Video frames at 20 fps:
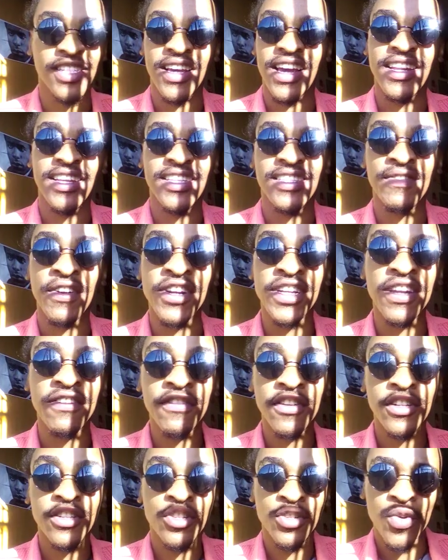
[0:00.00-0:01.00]
It's very
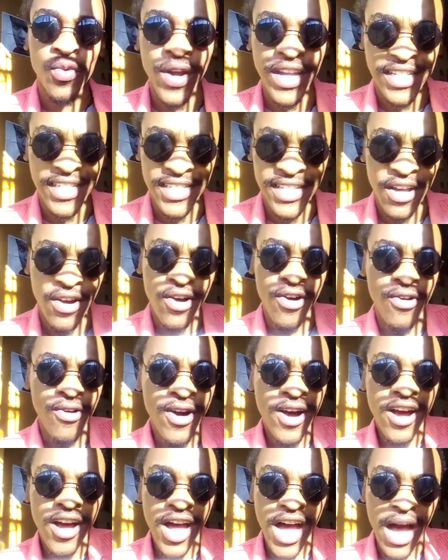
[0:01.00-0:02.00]
difficult to wait and say, oh,
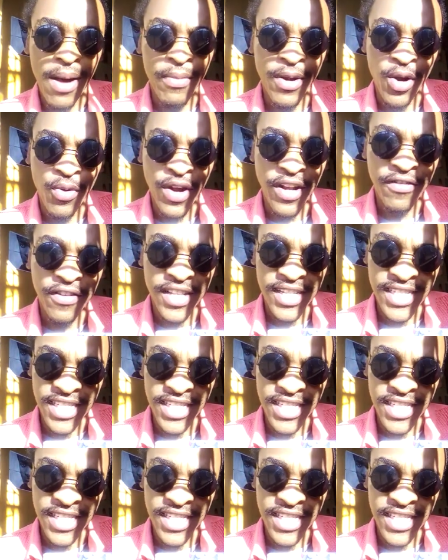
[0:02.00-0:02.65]
I'm gonna wait for the